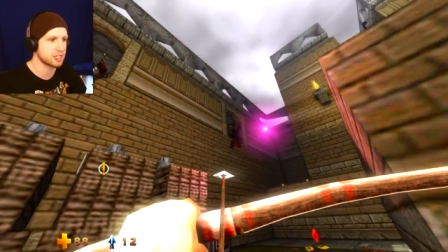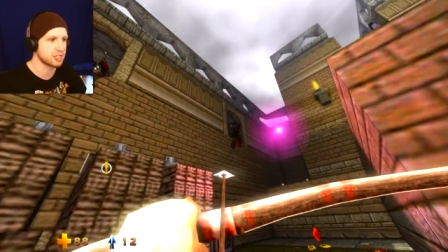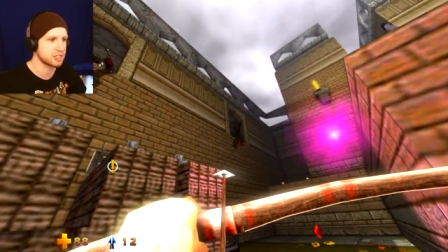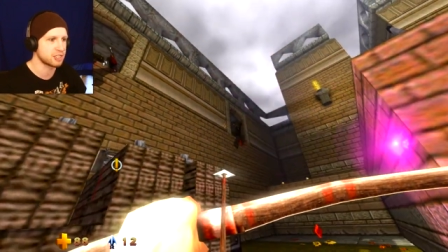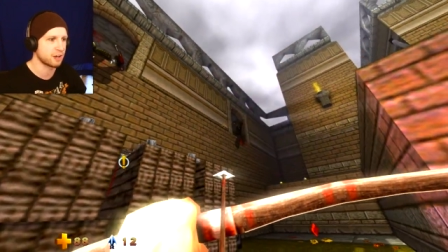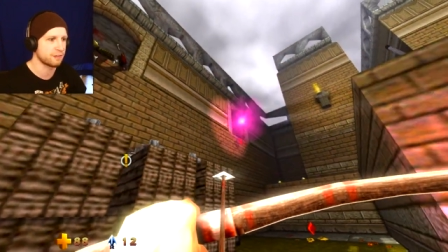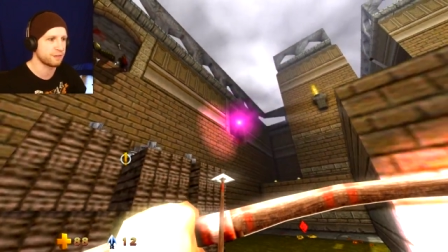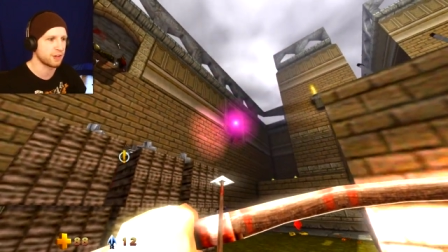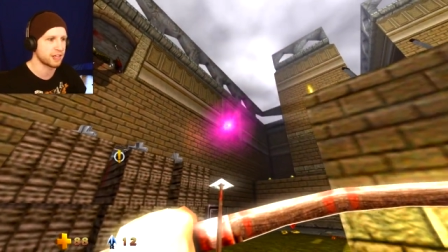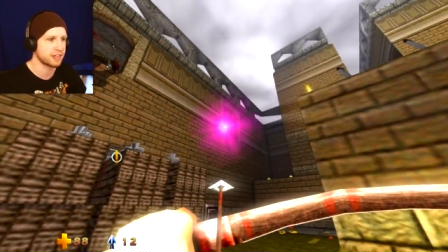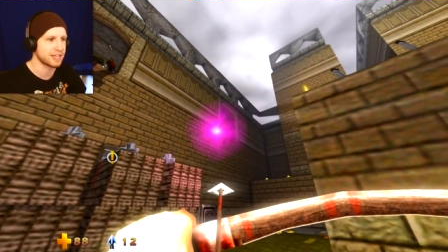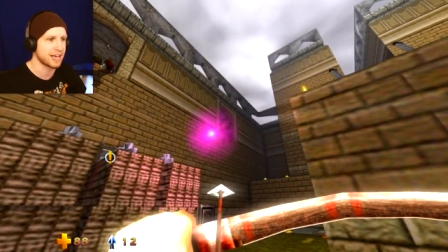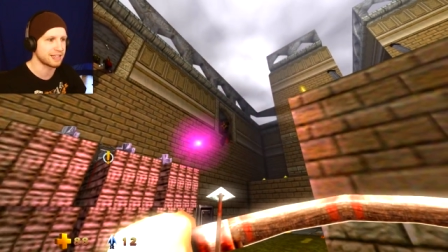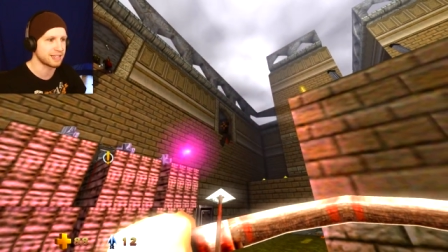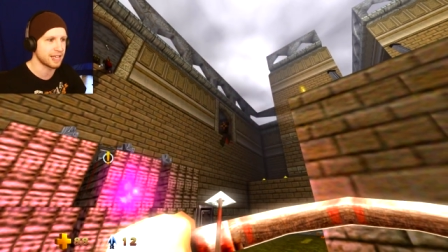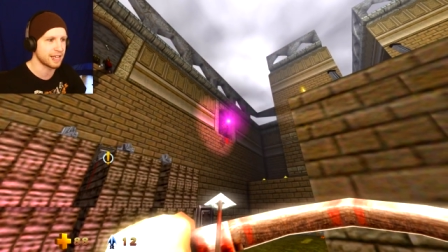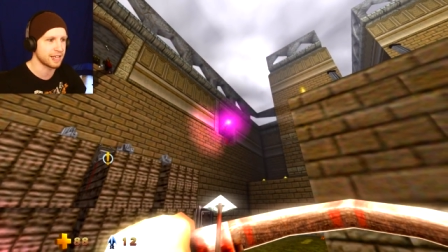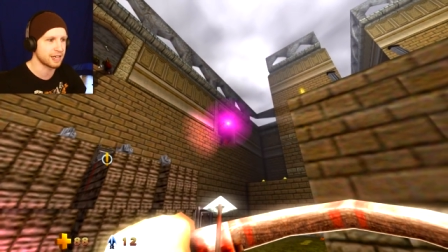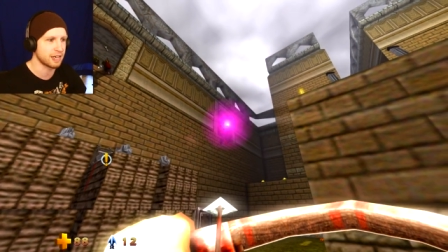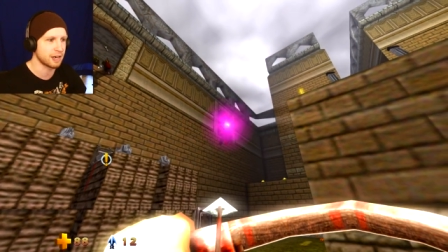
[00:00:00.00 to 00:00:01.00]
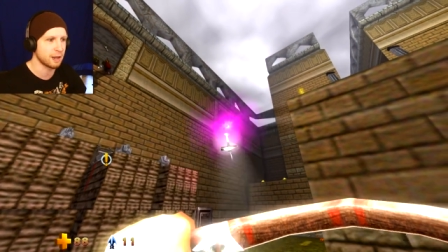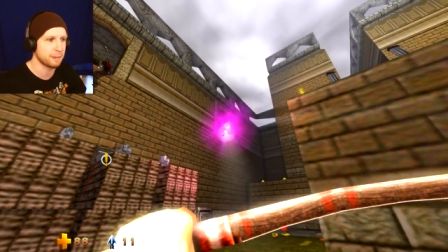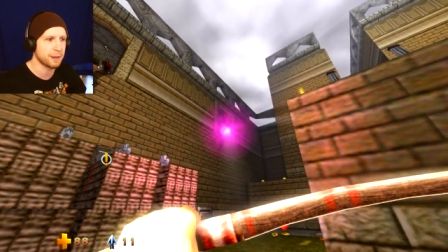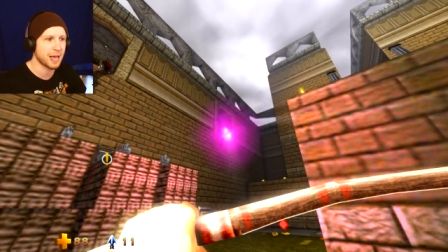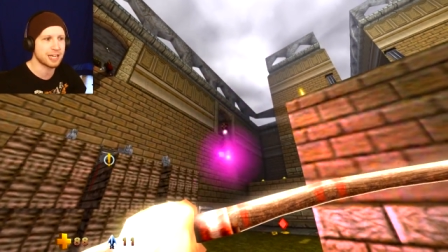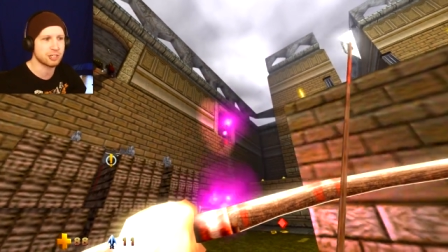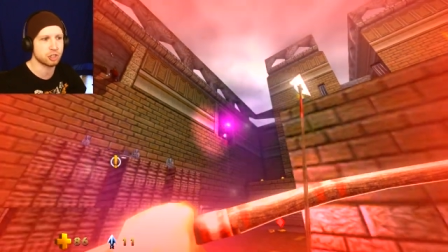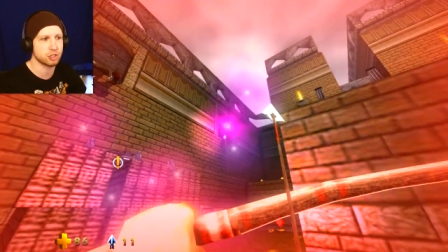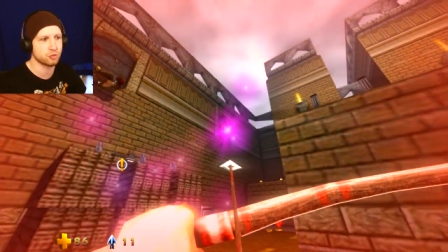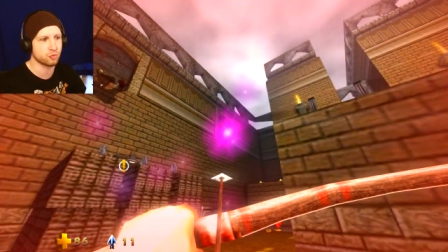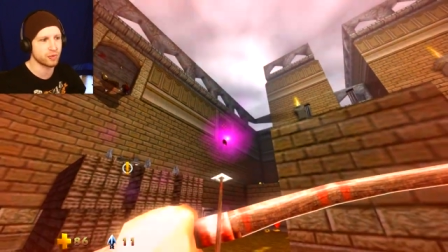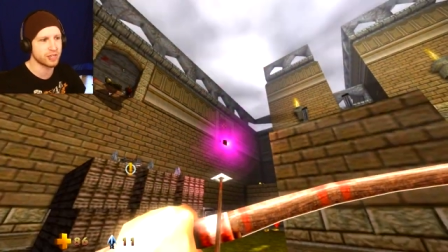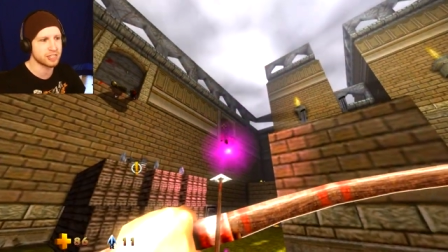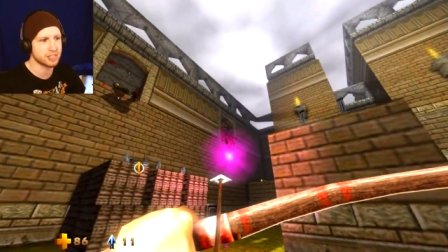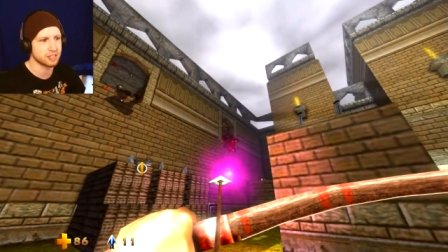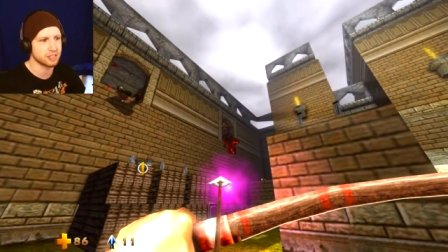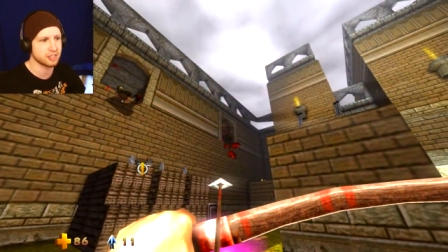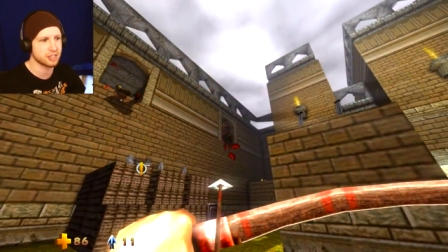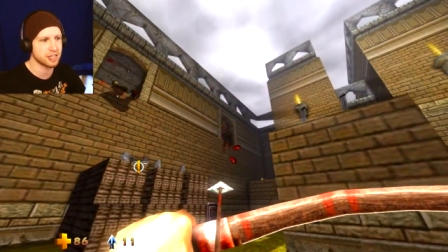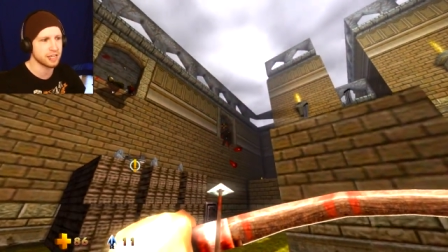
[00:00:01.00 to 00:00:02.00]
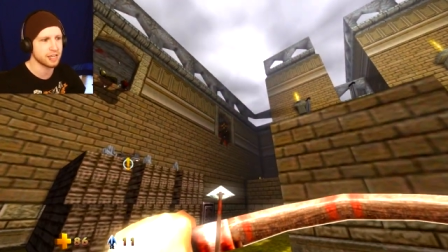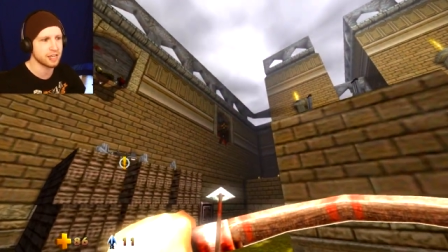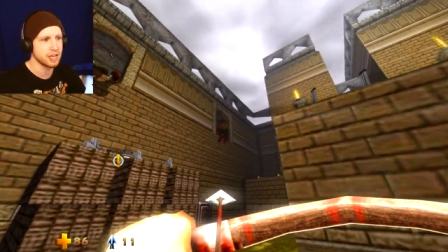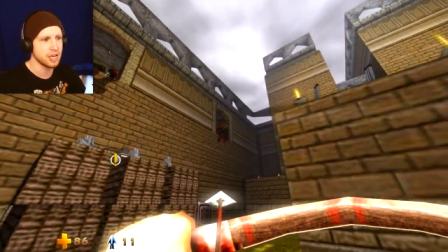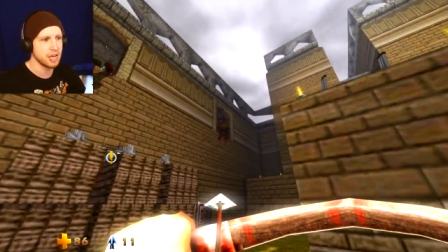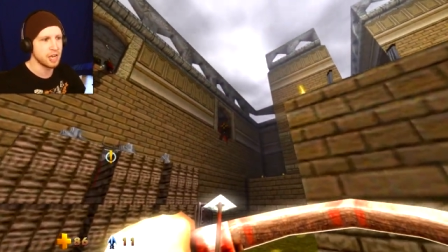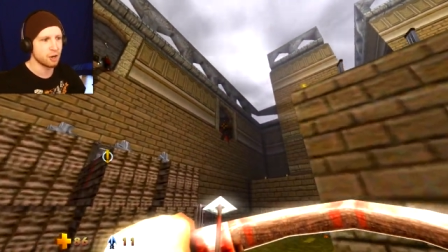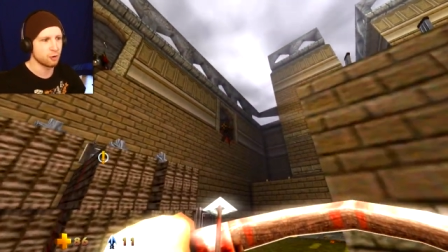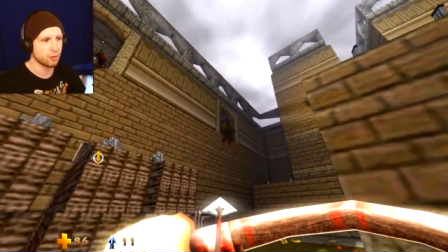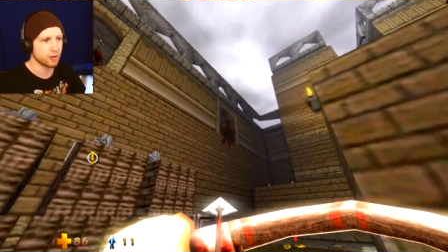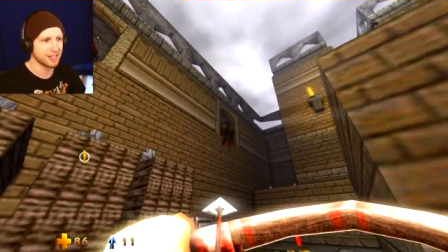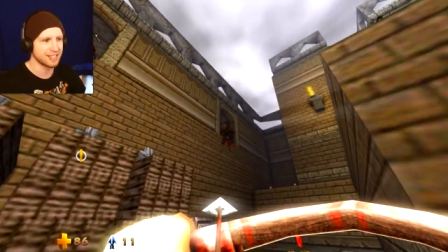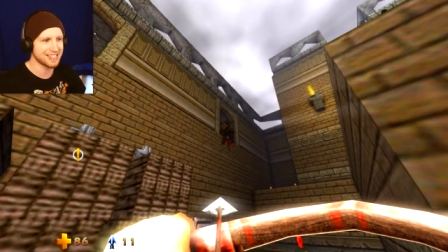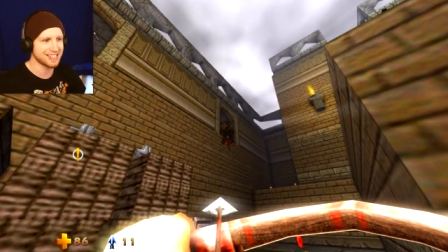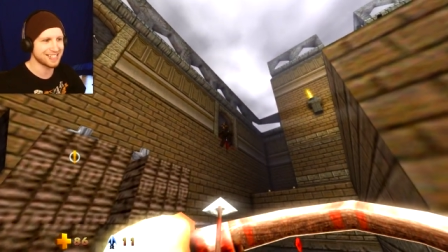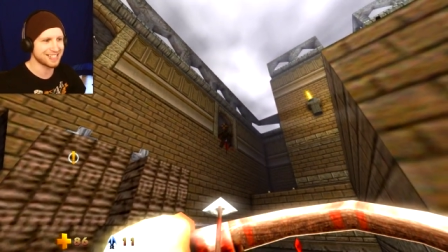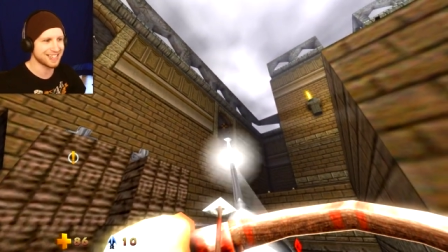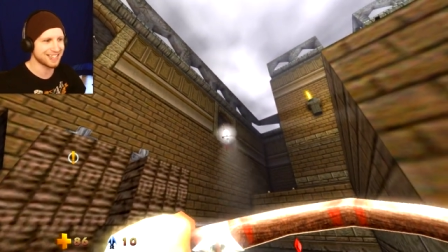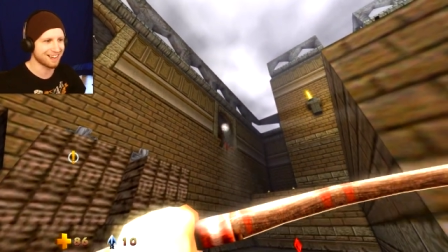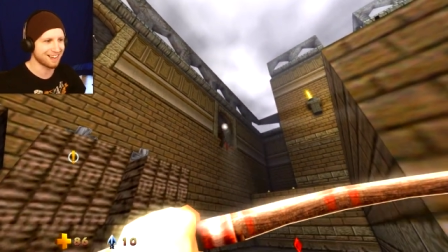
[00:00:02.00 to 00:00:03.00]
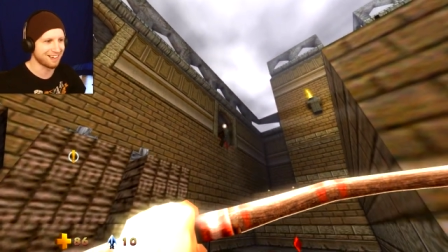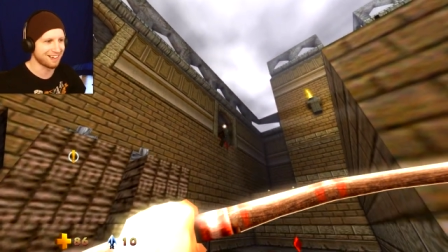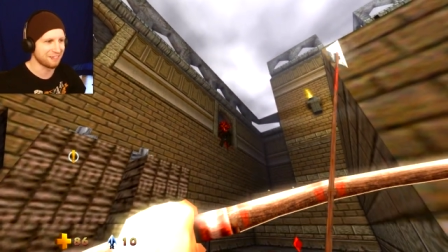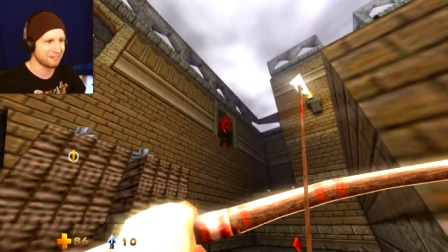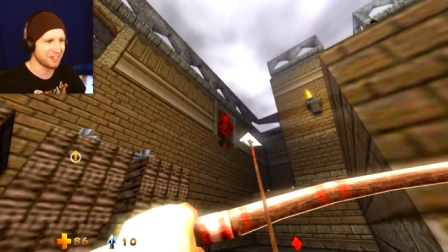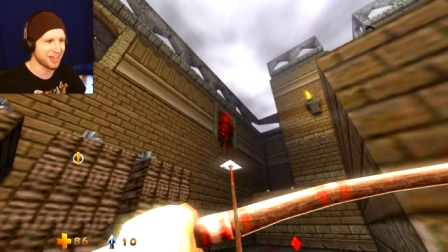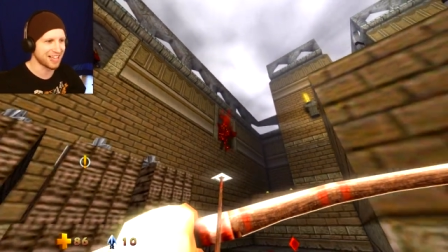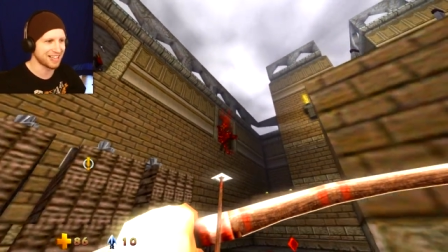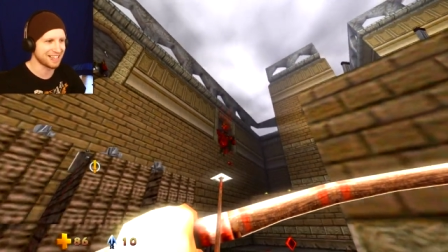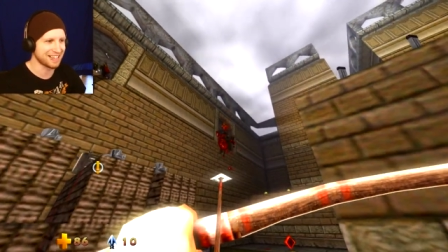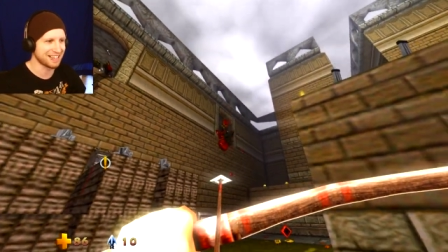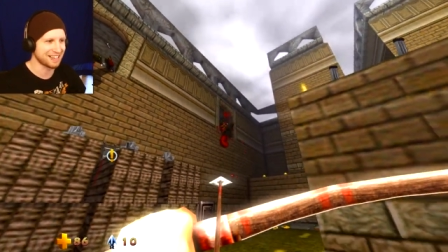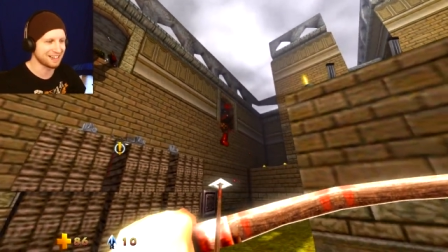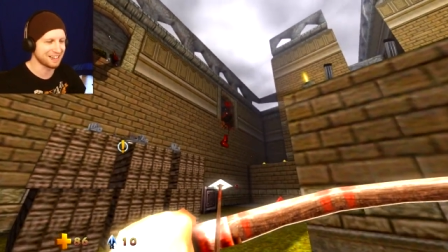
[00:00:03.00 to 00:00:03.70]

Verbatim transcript: and stuff like that. They ended up actually recently releasing, oh man, the